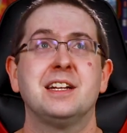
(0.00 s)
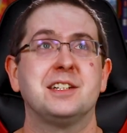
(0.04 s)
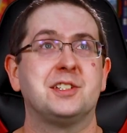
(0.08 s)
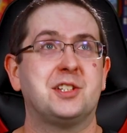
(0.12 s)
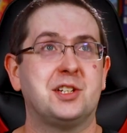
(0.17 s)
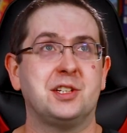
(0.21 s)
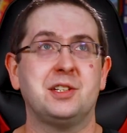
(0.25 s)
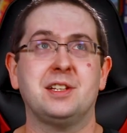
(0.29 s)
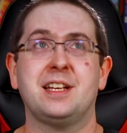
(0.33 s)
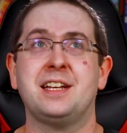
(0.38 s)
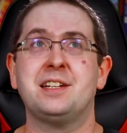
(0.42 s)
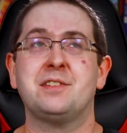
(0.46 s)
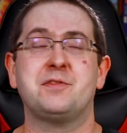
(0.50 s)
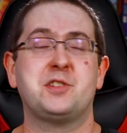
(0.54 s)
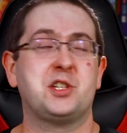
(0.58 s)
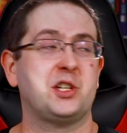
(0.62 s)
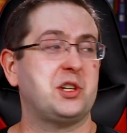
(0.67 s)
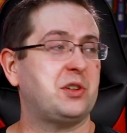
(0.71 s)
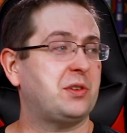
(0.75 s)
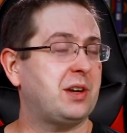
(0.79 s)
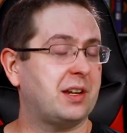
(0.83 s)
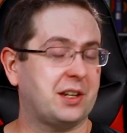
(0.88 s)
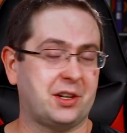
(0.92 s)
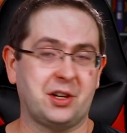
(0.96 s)
End of
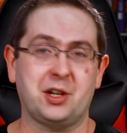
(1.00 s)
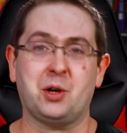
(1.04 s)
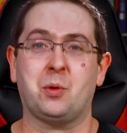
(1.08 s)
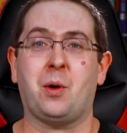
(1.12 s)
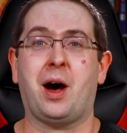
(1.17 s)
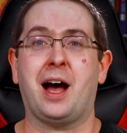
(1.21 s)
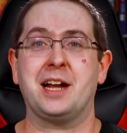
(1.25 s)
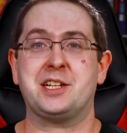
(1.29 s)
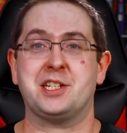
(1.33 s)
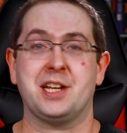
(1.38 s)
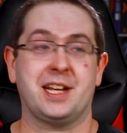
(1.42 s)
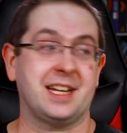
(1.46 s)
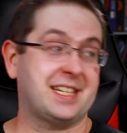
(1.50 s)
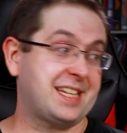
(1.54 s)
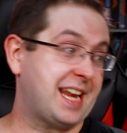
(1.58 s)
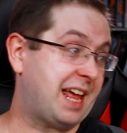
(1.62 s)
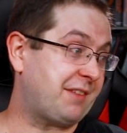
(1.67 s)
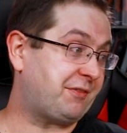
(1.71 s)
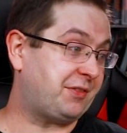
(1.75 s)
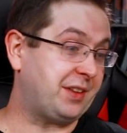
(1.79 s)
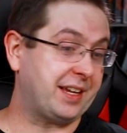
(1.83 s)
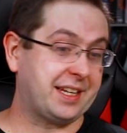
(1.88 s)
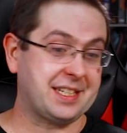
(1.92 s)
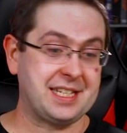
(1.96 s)
June, gonna watch it. It's
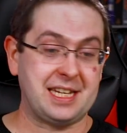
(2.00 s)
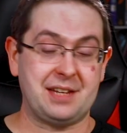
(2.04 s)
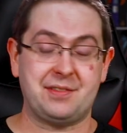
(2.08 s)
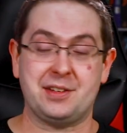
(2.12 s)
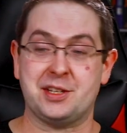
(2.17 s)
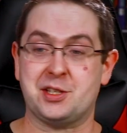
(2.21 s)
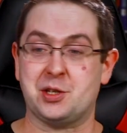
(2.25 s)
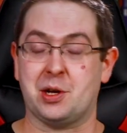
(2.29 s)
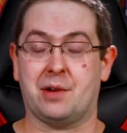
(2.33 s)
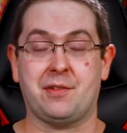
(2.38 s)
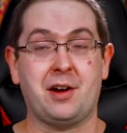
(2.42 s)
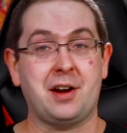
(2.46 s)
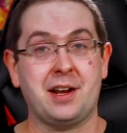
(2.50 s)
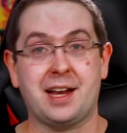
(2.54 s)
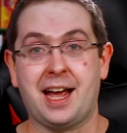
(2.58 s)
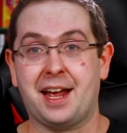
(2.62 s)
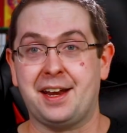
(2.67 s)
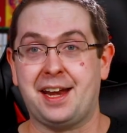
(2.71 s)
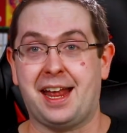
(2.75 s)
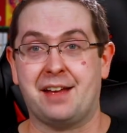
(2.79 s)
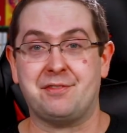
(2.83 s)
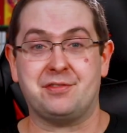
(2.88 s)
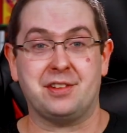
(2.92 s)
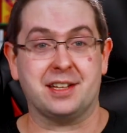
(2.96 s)
Netflix even, so I've already got
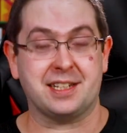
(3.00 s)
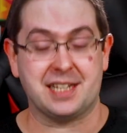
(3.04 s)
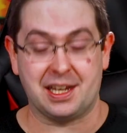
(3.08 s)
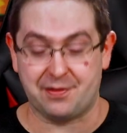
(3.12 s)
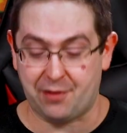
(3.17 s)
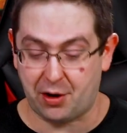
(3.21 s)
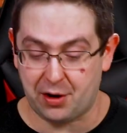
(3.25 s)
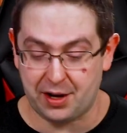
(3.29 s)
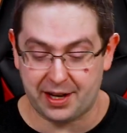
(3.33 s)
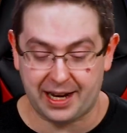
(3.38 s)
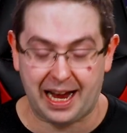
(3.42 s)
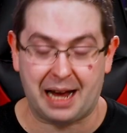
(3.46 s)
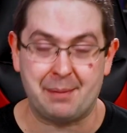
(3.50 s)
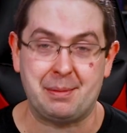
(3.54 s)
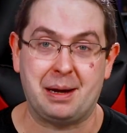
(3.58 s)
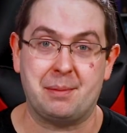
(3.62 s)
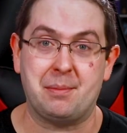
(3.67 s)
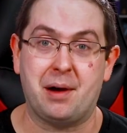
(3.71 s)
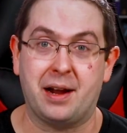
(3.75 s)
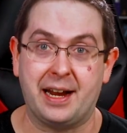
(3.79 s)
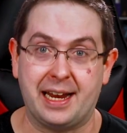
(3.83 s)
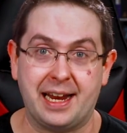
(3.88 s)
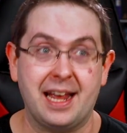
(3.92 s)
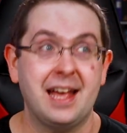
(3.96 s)
Netflix. They've already got my
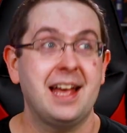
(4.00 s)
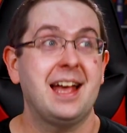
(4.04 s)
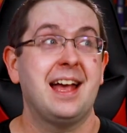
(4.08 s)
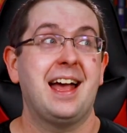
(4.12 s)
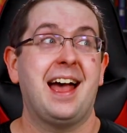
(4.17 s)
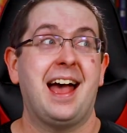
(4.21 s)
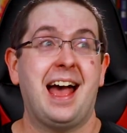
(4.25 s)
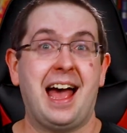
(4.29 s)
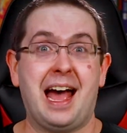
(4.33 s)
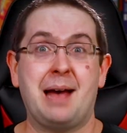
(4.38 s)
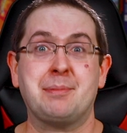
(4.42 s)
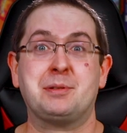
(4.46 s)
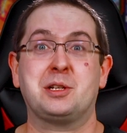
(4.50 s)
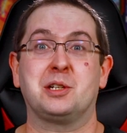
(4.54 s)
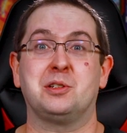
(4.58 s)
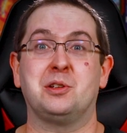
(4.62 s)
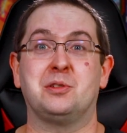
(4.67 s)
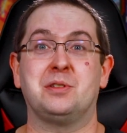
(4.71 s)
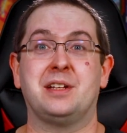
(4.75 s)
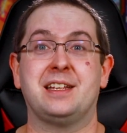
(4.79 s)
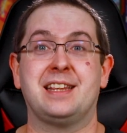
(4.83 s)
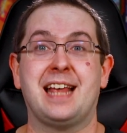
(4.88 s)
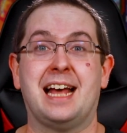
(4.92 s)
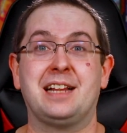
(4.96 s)
money.
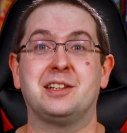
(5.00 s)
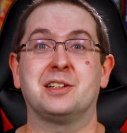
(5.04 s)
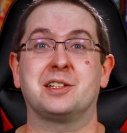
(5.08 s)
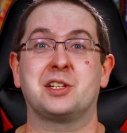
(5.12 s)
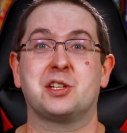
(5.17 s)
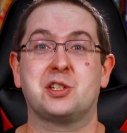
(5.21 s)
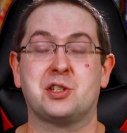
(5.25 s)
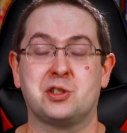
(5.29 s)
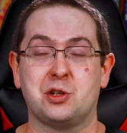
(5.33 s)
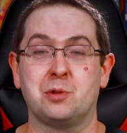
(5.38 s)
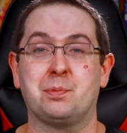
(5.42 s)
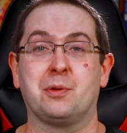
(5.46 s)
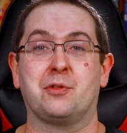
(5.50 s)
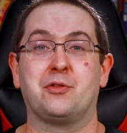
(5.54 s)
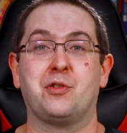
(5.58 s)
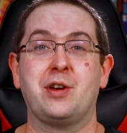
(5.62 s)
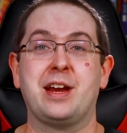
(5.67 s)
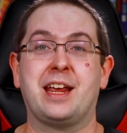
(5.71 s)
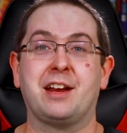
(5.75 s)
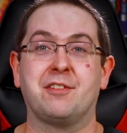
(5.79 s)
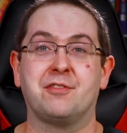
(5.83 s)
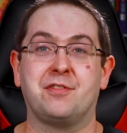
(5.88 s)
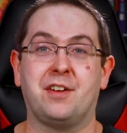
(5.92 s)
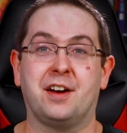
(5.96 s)
Absolutely, that looks super
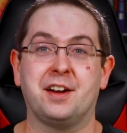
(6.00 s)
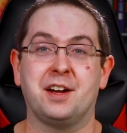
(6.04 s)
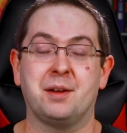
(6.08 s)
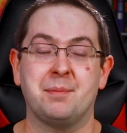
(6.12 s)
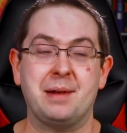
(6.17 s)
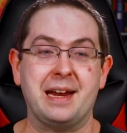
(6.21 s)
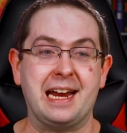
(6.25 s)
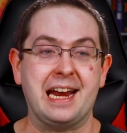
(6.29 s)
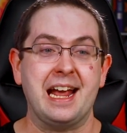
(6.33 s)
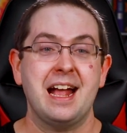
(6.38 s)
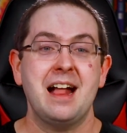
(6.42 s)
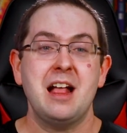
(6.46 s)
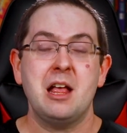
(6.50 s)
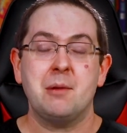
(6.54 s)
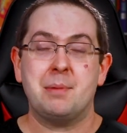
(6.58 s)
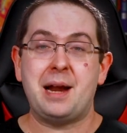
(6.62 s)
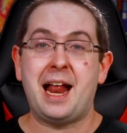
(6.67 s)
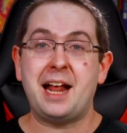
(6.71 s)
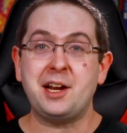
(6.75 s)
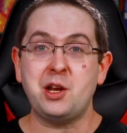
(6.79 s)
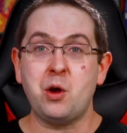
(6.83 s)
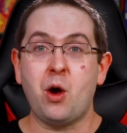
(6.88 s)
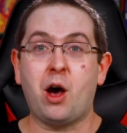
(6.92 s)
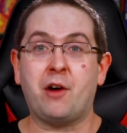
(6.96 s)
freaking fun to me. But
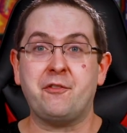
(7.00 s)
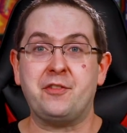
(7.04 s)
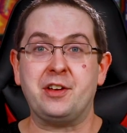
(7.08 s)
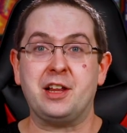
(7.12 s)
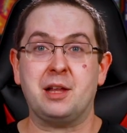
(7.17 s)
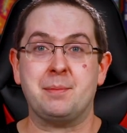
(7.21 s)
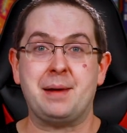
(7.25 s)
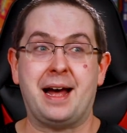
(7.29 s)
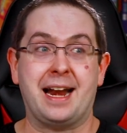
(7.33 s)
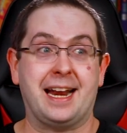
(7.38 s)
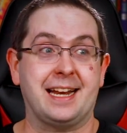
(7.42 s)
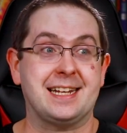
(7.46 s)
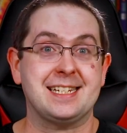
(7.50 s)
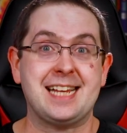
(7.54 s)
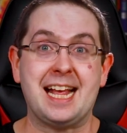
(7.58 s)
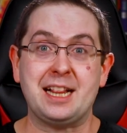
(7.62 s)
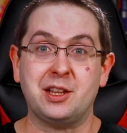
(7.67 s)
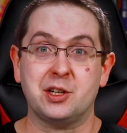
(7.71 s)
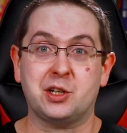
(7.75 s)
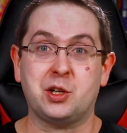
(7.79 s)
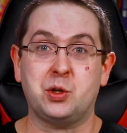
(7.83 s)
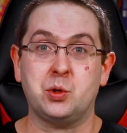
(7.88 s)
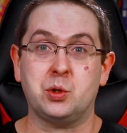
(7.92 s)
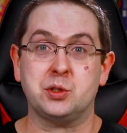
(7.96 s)
how do you all feel about it? Does that
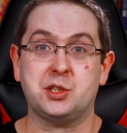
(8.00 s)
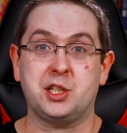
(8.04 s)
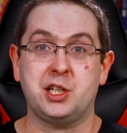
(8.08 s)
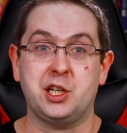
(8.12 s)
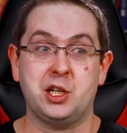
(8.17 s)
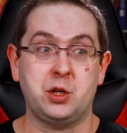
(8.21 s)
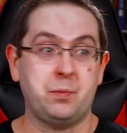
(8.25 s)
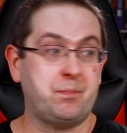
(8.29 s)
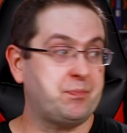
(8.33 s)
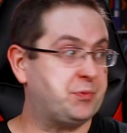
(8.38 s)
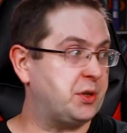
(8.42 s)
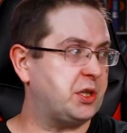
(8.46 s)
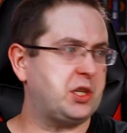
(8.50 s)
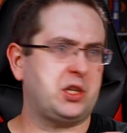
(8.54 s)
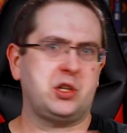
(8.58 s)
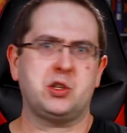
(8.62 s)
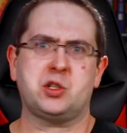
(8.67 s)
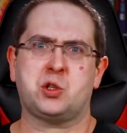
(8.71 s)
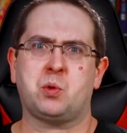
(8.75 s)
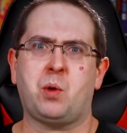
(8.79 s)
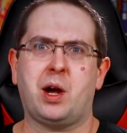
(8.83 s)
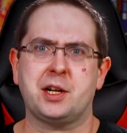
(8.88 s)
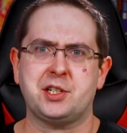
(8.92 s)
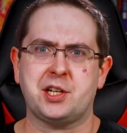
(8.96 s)
look cool to you? Did you used
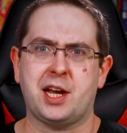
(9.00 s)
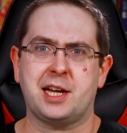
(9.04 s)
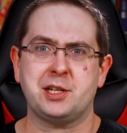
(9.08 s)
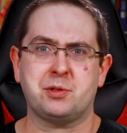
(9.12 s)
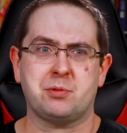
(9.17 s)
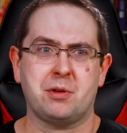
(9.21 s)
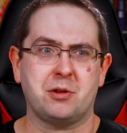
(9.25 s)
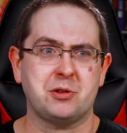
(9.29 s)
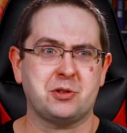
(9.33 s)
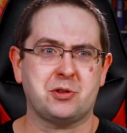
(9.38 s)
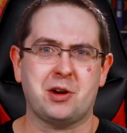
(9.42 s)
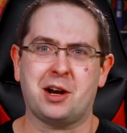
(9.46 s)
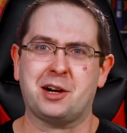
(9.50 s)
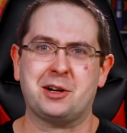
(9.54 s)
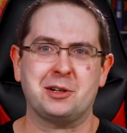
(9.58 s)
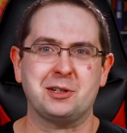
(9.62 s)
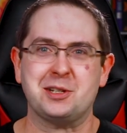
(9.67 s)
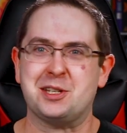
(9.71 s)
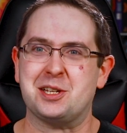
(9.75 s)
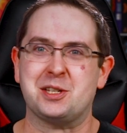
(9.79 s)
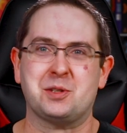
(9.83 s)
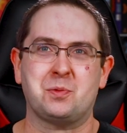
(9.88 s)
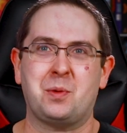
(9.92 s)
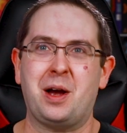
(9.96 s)
to watch Ice Road
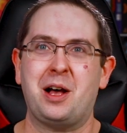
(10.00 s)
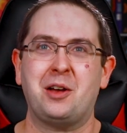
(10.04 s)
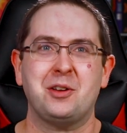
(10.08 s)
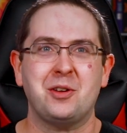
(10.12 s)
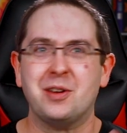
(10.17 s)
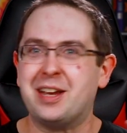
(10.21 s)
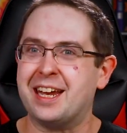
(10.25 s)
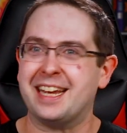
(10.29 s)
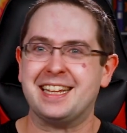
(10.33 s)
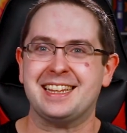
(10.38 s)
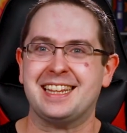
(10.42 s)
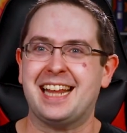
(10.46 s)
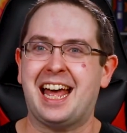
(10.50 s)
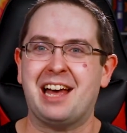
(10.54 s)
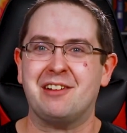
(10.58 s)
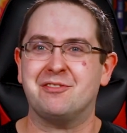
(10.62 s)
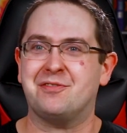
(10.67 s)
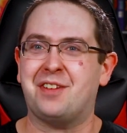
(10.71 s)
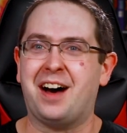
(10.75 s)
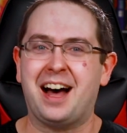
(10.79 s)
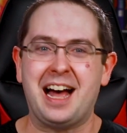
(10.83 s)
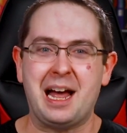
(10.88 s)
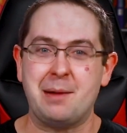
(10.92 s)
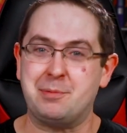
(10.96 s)
Truckers as well? Are you getting that
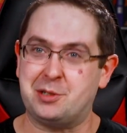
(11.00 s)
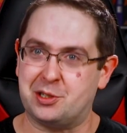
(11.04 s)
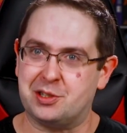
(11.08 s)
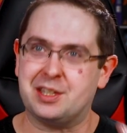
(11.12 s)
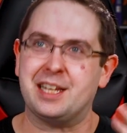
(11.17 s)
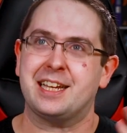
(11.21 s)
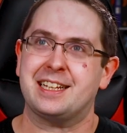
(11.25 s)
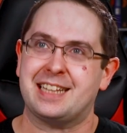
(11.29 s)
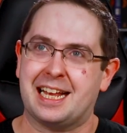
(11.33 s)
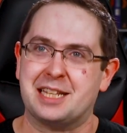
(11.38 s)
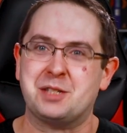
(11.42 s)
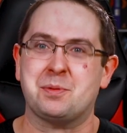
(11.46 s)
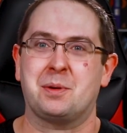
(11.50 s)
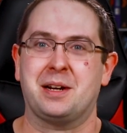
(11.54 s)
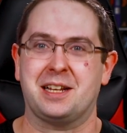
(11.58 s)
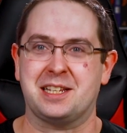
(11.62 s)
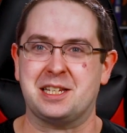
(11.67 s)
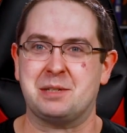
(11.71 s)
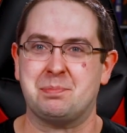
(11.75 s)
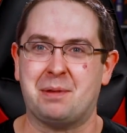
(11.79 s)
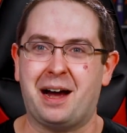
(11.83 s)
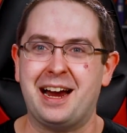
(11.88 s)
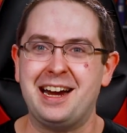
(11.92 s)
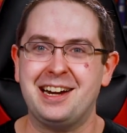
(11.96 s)
vibe? Do you think that's what
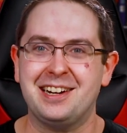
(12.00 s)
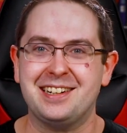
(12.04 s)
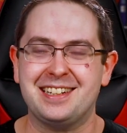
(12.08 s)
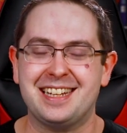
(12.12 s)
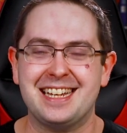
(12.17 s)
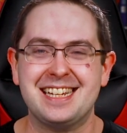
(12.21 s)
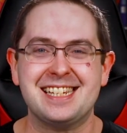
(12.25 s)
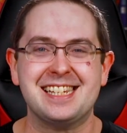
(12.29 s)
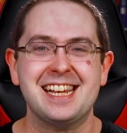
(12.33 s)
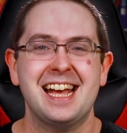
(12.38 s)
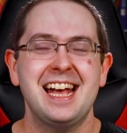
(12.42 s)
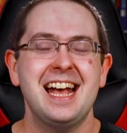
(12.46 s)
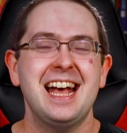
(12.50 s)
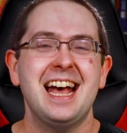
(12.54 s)
inspired this?